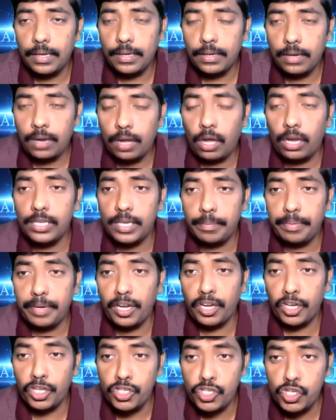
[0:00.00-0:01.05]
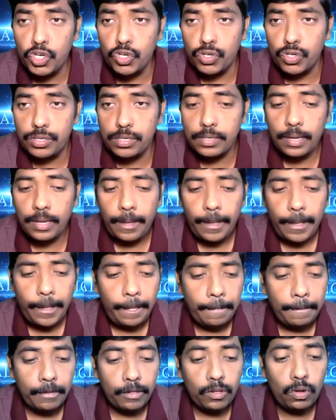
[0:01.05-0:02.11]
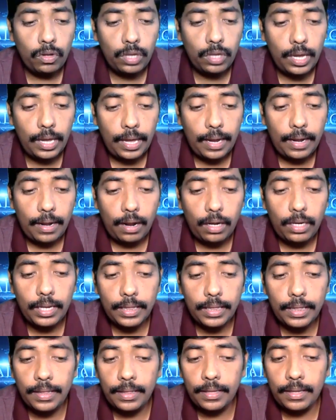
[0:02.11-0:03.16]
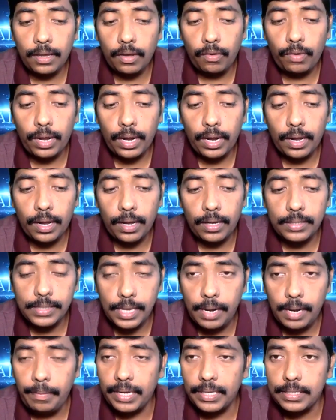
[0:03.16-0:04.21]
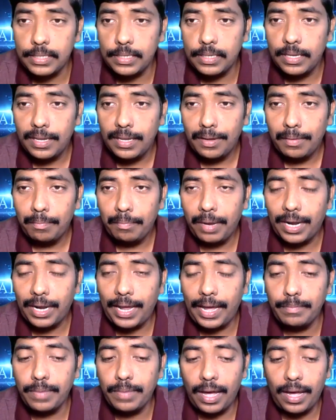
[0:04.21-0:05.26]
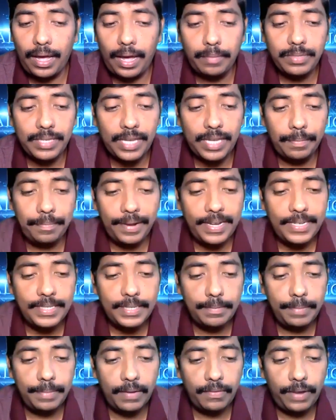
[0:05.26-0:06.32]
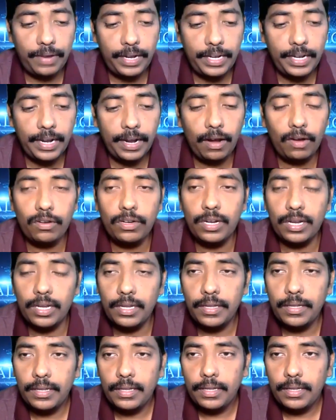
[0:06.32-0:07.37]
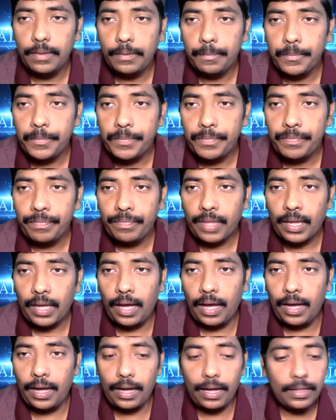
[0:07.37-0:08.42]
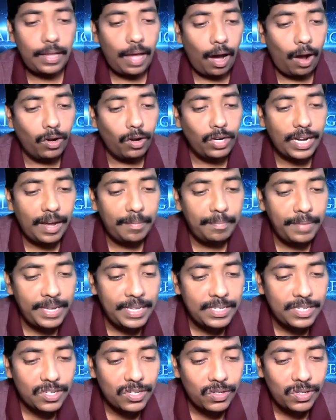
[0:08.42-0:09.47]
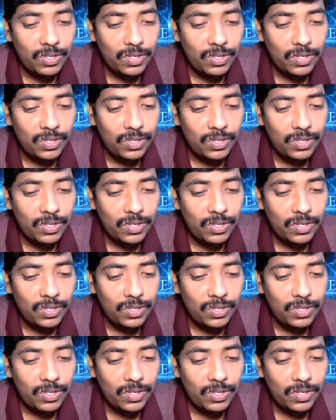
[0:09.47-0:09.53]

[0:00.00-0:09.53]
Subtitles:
knowledge representation issues, though they are not in your syllabus, but I'm surprised by finding out the outcome is to